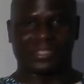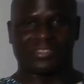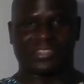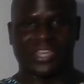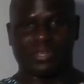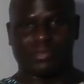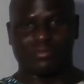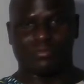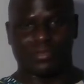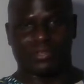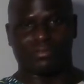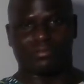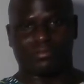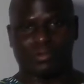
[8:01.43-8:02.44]
thank you
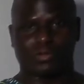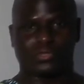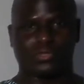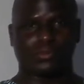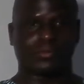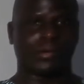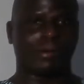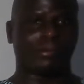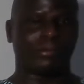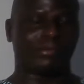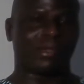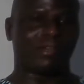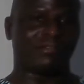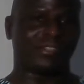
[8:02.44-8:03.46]
for subscribing to my